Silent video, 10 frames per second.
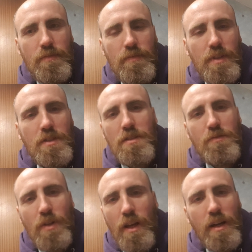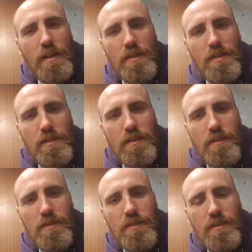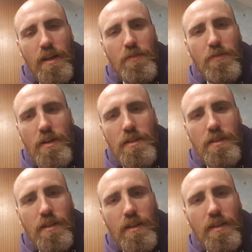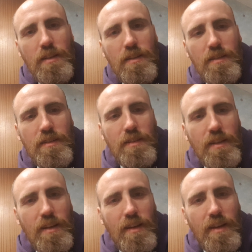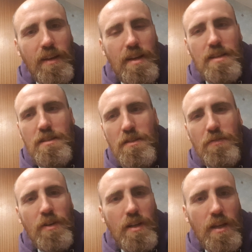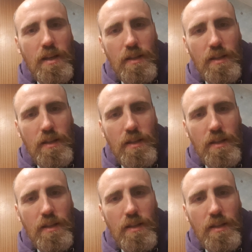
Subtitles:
let's just relax, have fun. Like, isn't it funny?